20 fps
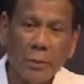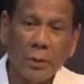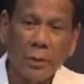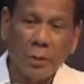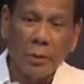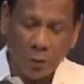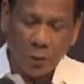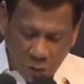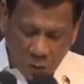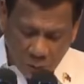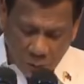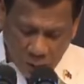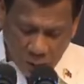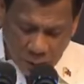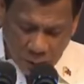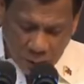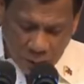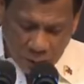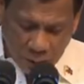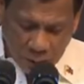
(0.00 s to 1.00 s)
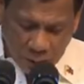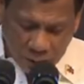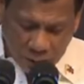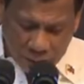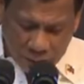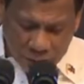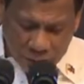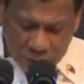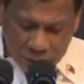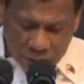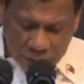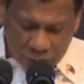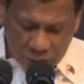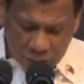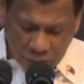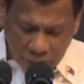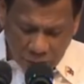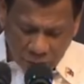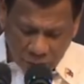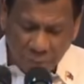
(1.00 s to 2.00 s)
Guro mga
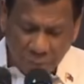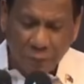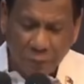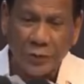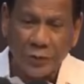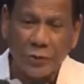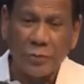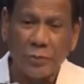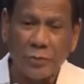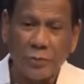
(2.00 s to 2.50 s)
next, ang first